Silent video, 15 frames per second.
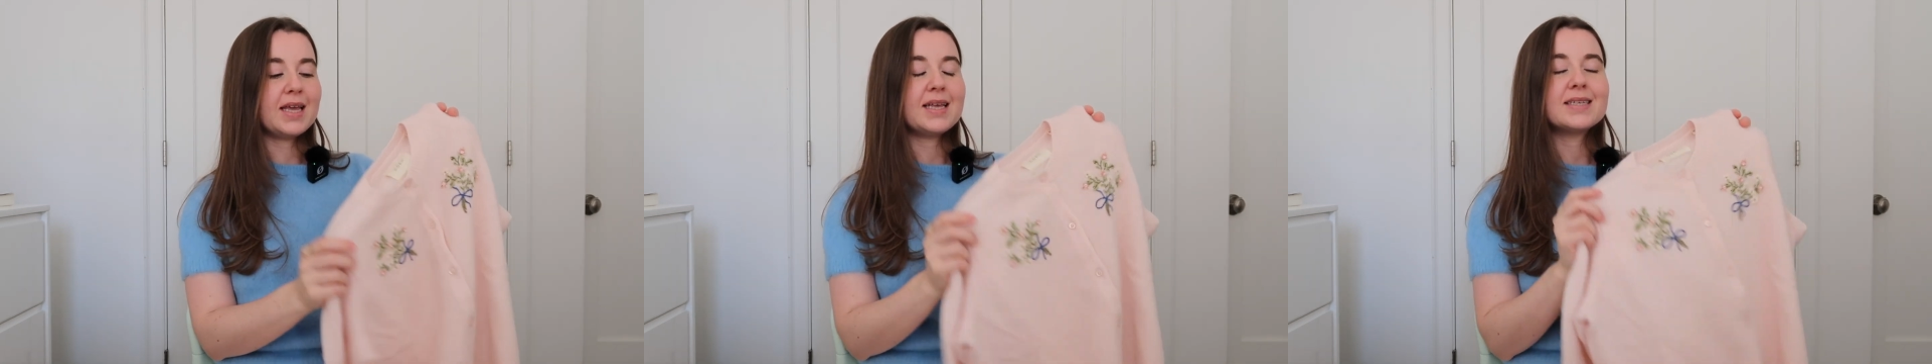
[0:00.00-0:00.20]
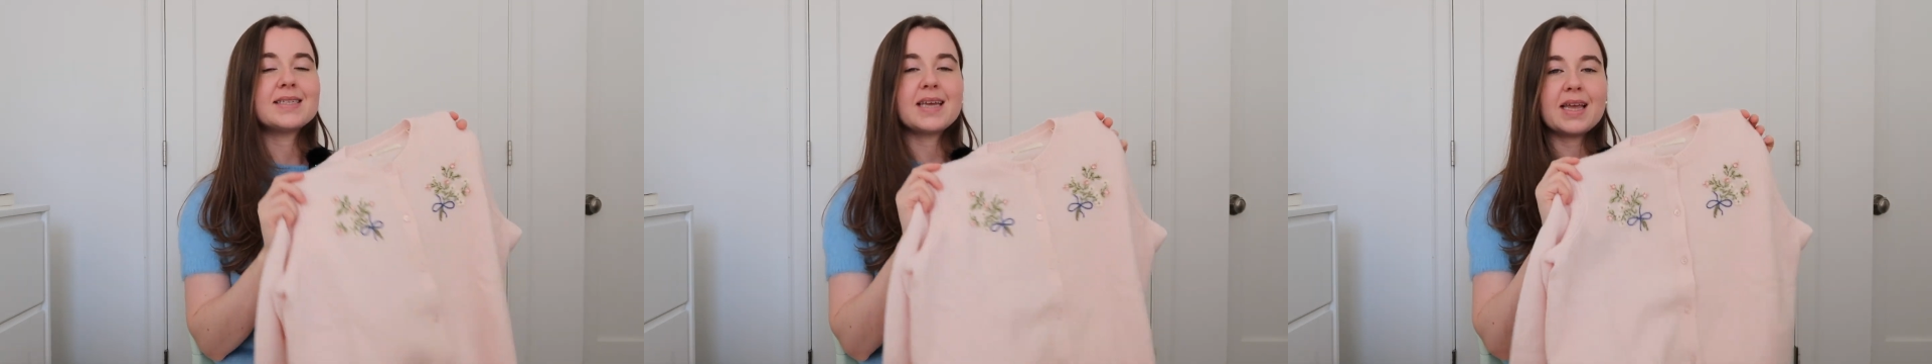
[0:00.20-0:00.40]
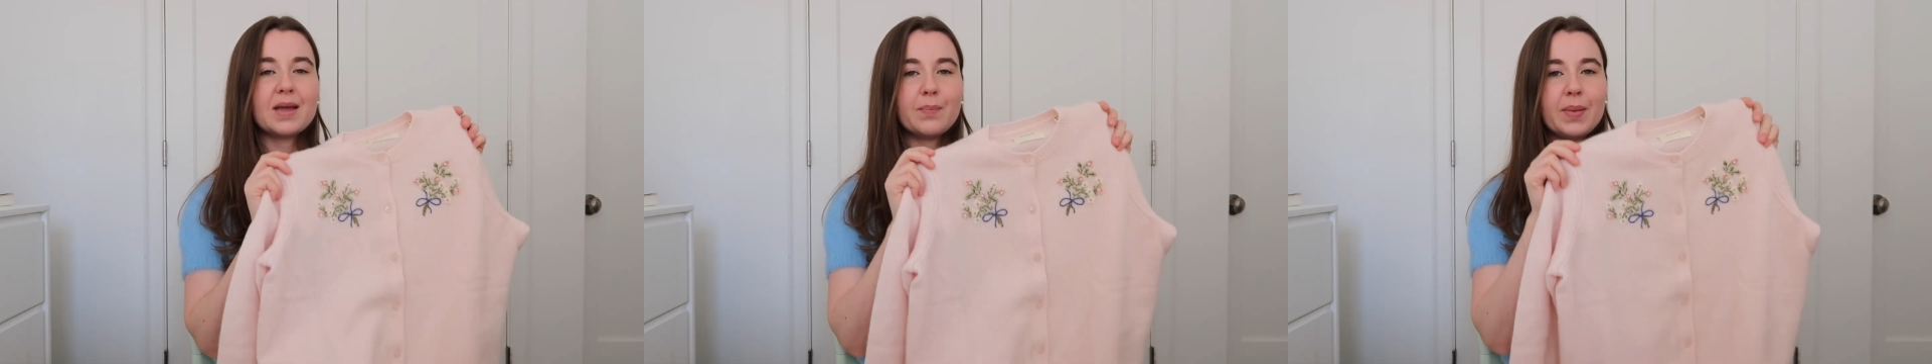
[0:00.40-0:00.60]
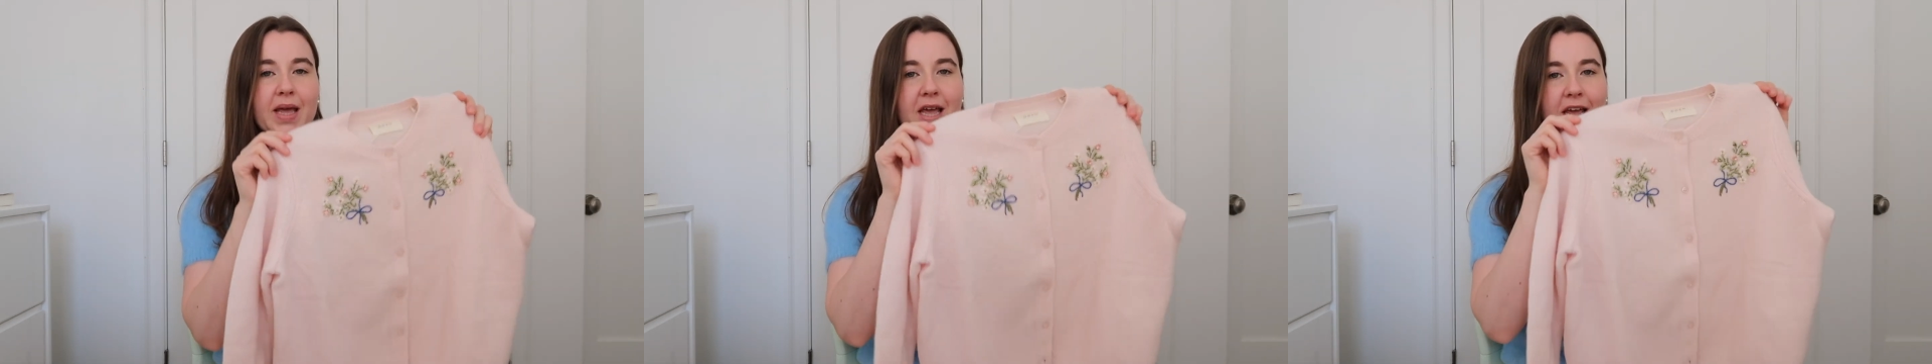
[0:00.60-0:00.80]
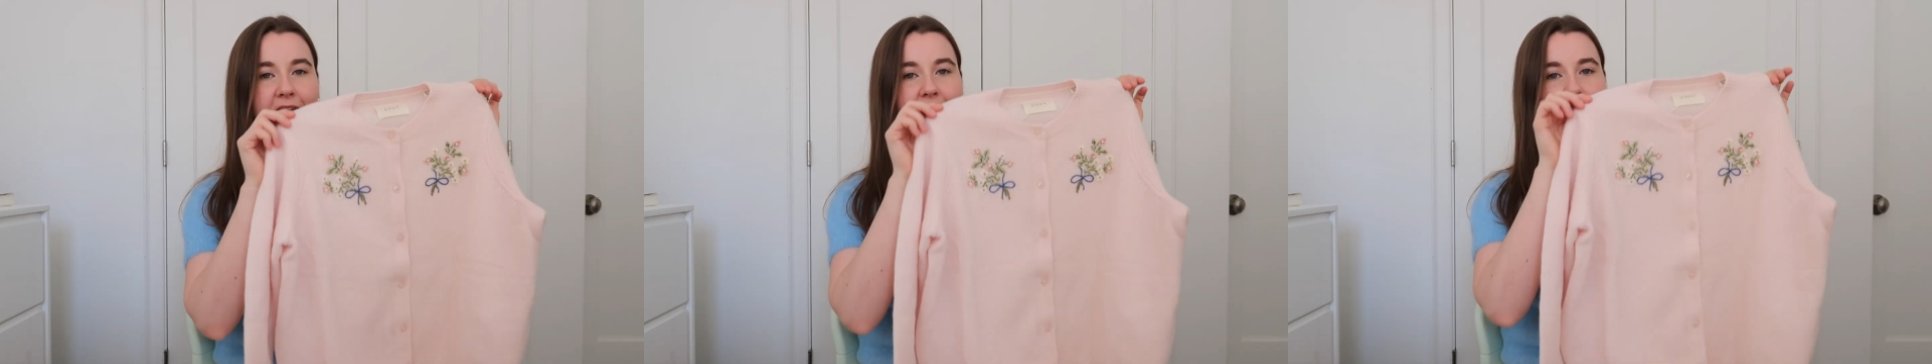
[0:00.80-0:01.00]
is a
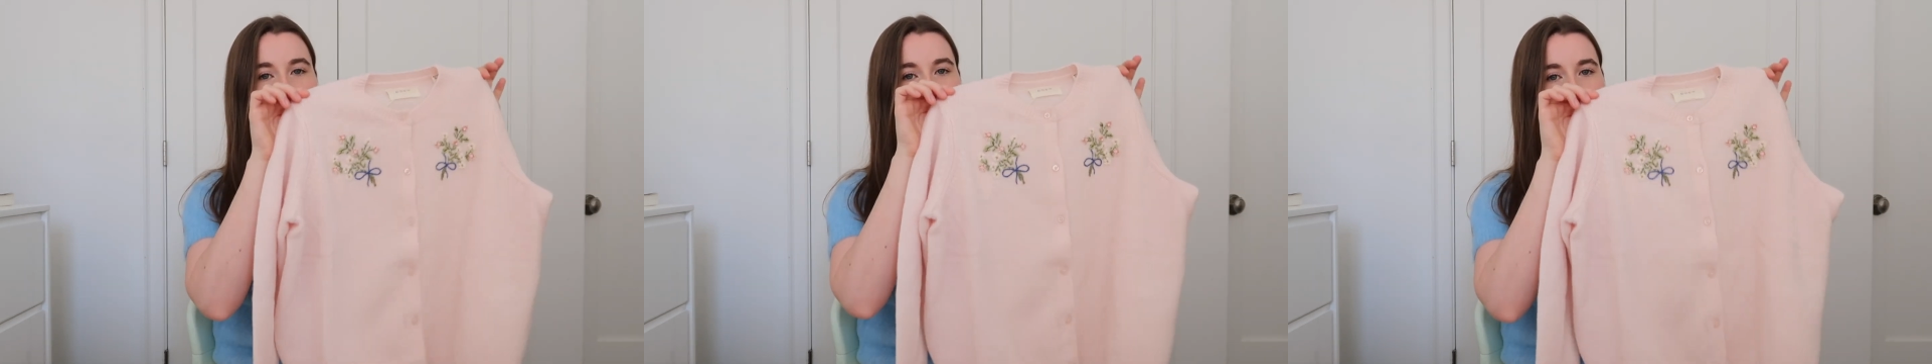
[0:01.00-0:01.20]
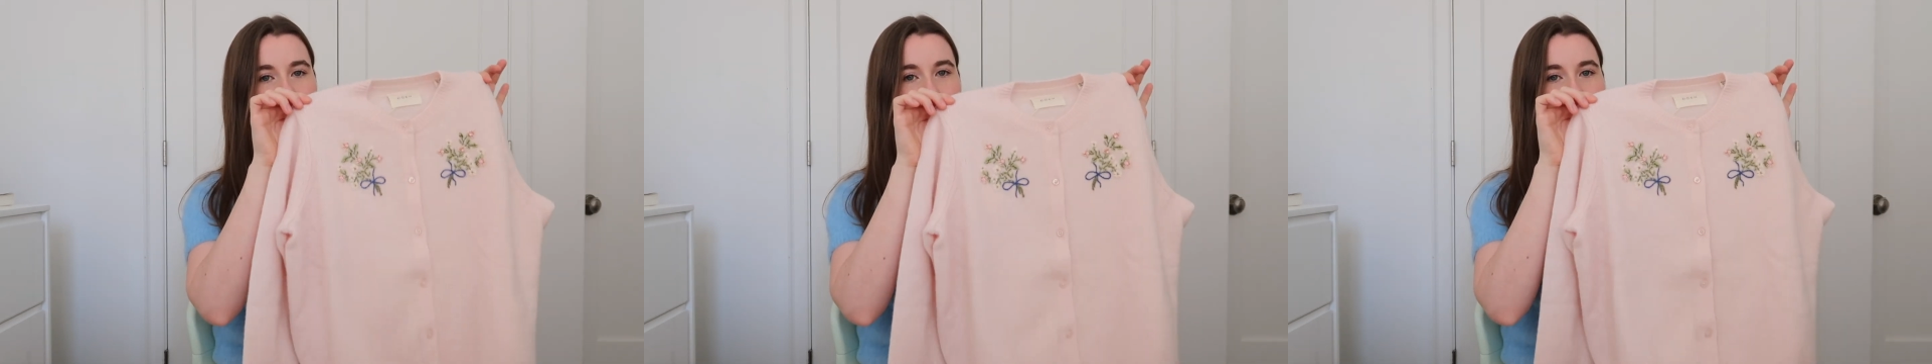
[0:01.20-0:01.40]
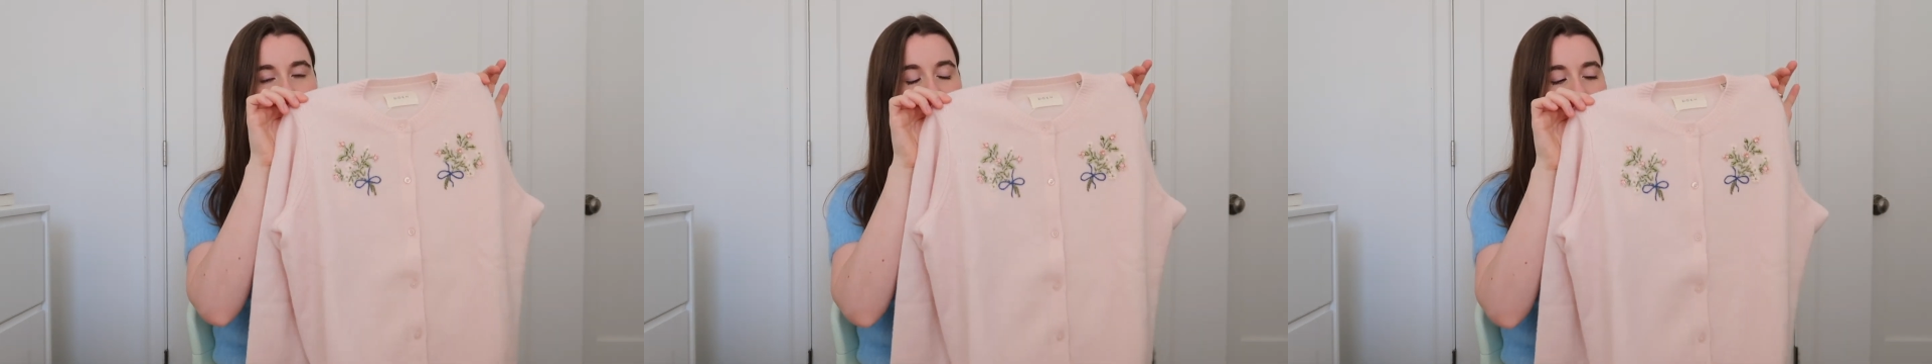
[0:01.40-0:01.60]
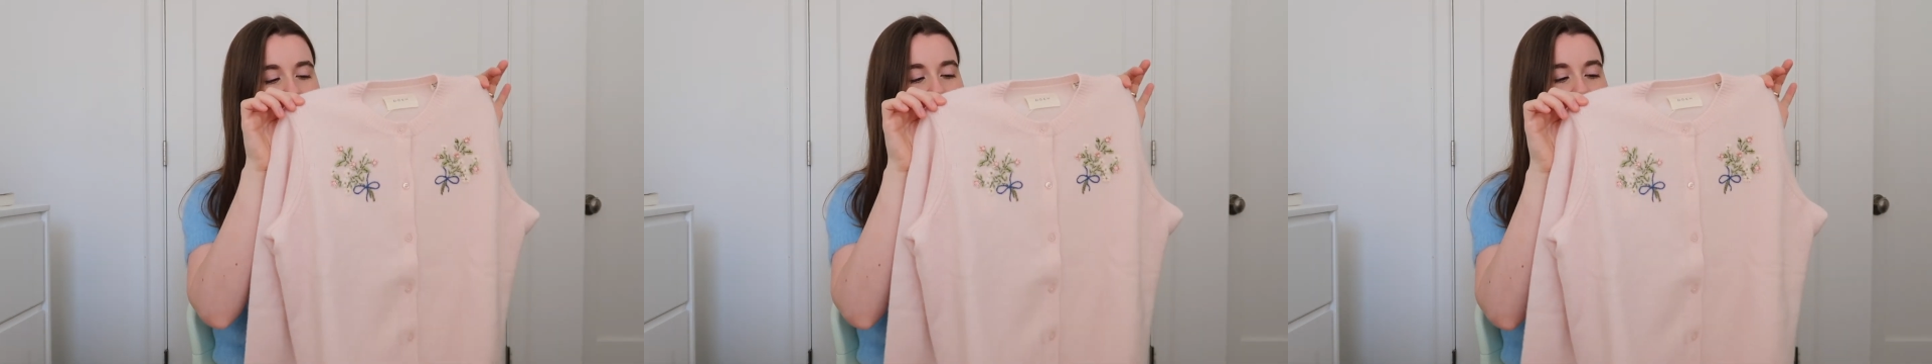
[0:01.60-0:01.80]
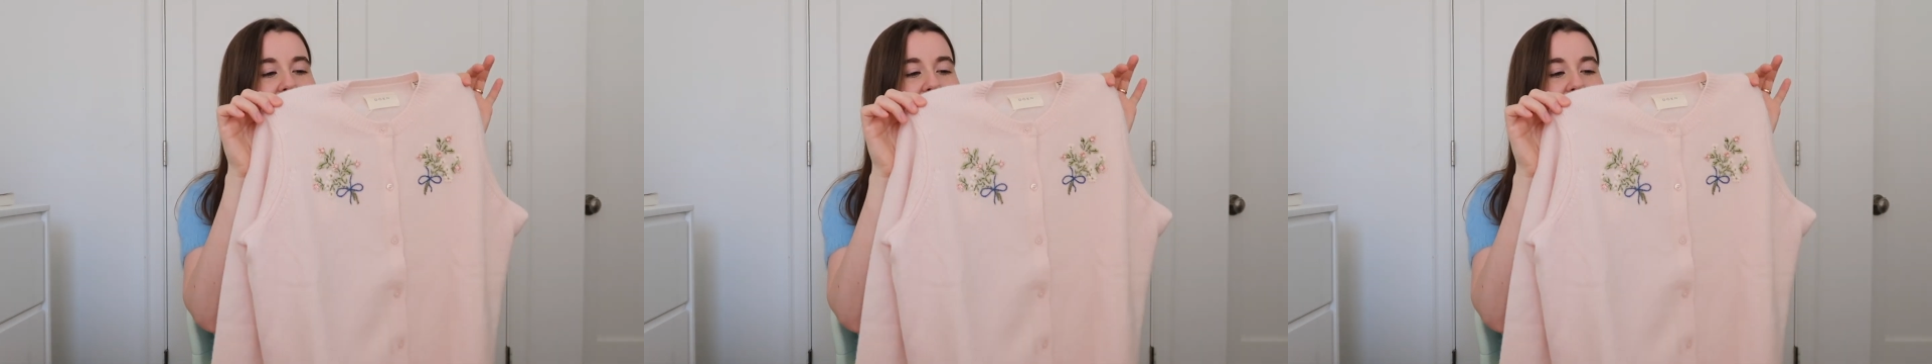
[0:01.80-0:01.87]
pink cardigan.